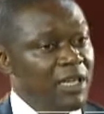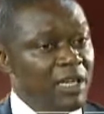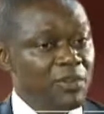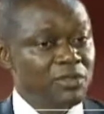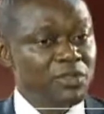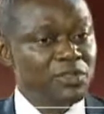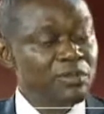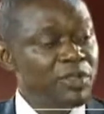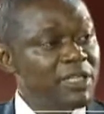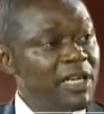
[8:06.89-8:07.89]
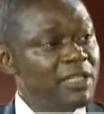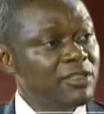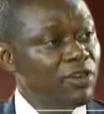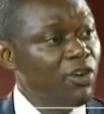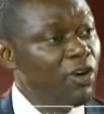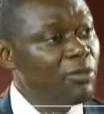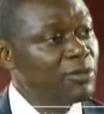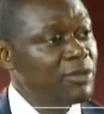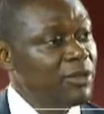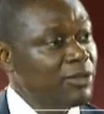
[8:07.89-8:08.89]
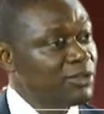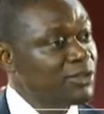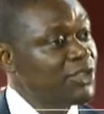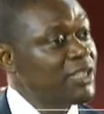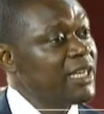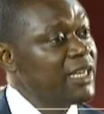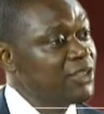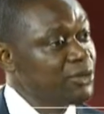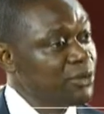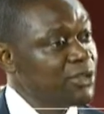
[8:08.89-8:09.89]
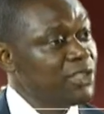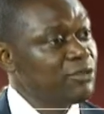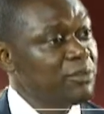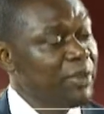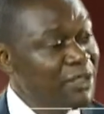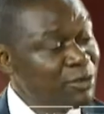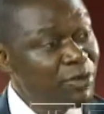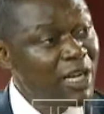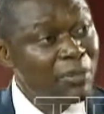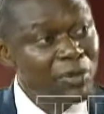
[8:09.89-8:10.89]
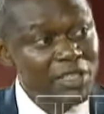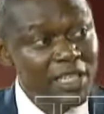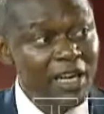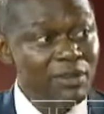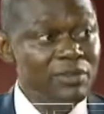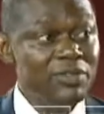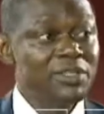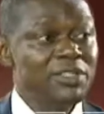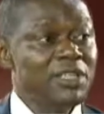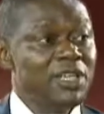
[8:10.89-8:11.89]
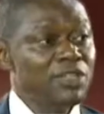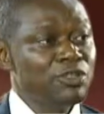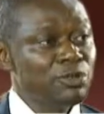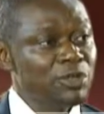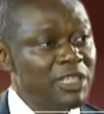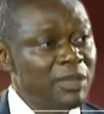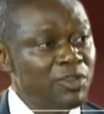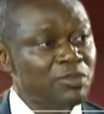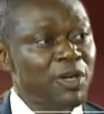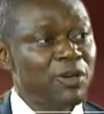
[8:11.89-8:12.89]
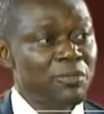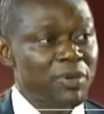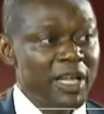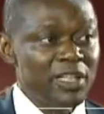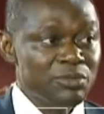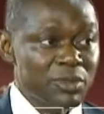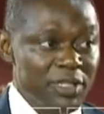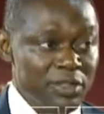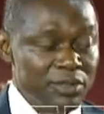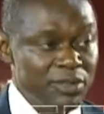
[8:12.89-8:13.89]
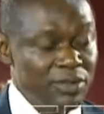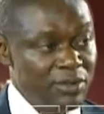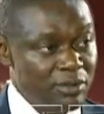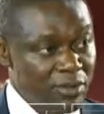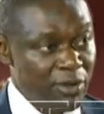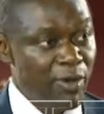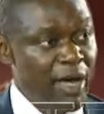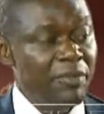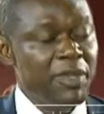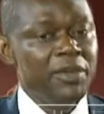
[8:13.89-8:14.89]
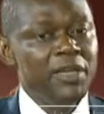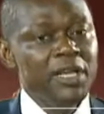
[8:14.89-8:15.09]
He must be somebody that is up to the constitutional age to contest for a particular political office. So they must be compliant with those requirements.